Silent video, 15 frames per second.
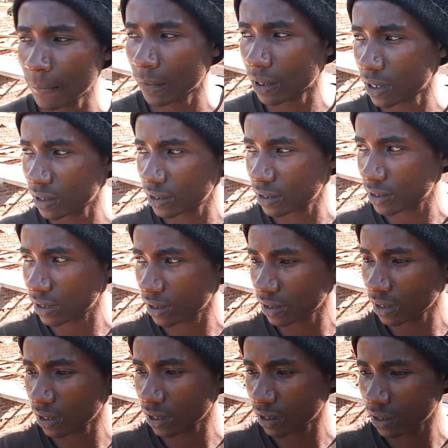resistant,
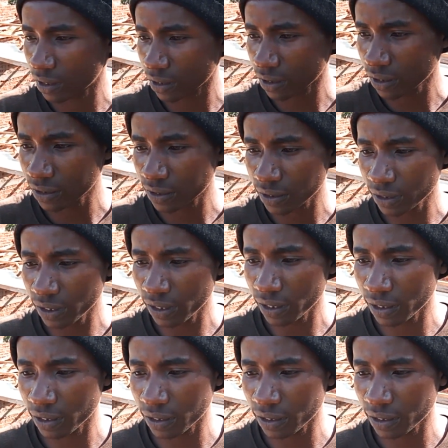like let's say like